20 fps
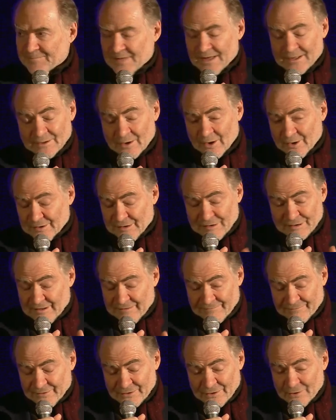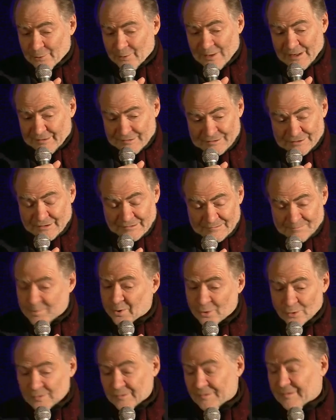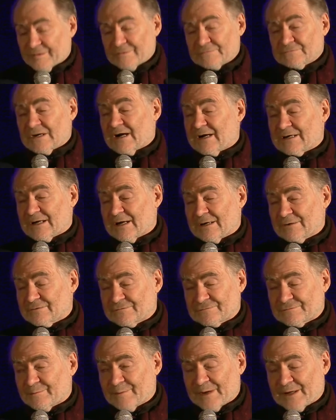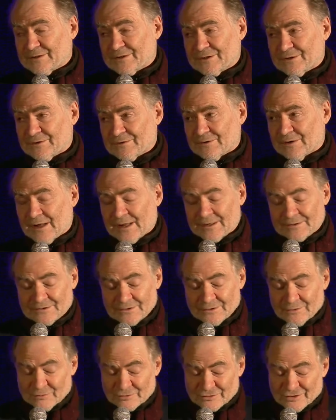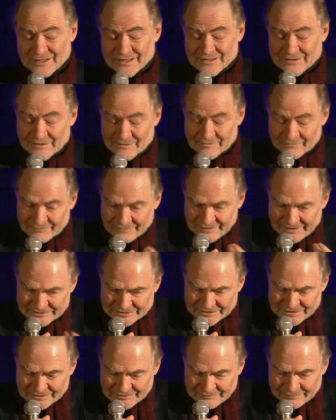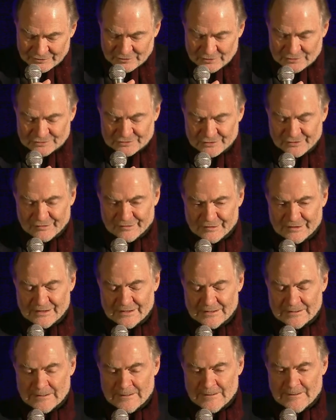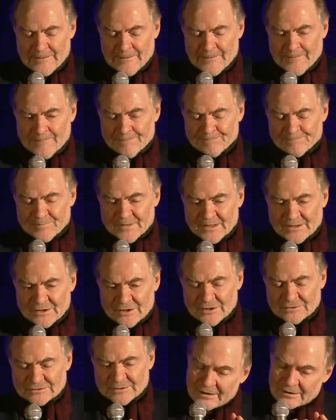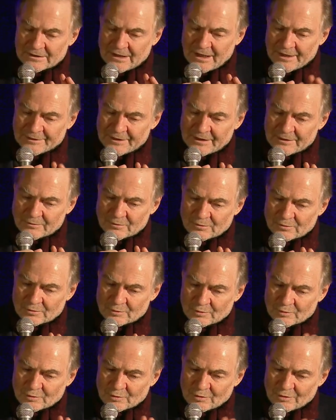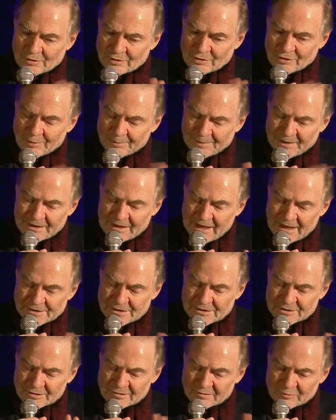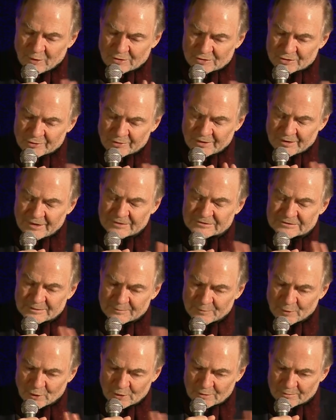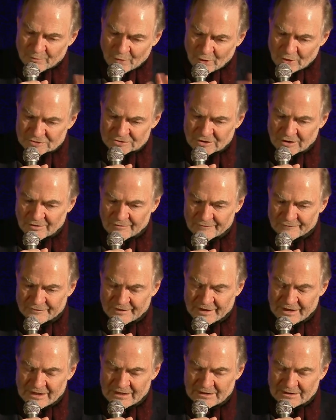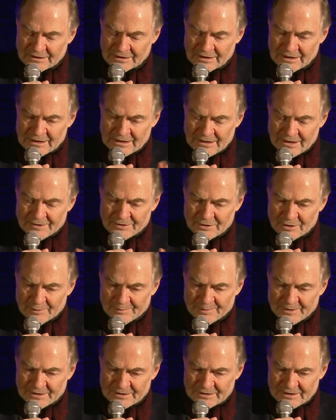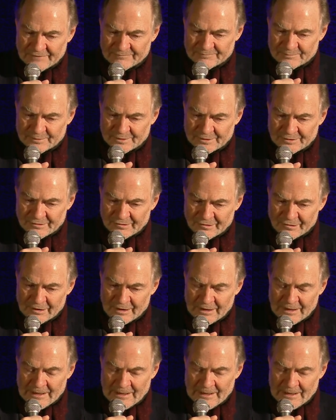and honestly, if the US just pulls the rug out from under Ukraine, it's very difficult to see Europe. I think European attitudes, what you're hearing more and more of in European governments,